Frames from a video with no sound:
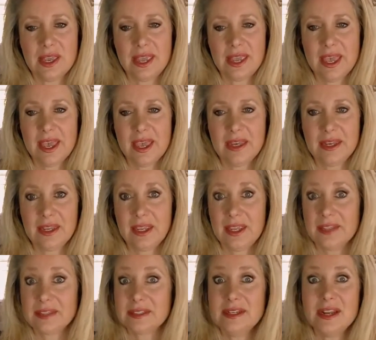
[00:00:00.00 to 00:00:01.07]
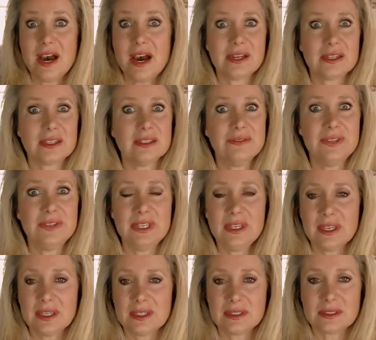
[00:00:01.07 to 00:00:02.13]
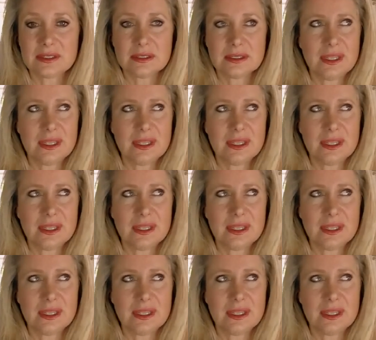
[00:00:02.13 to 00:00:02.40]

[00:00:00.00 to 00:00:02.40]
And it's not convenient.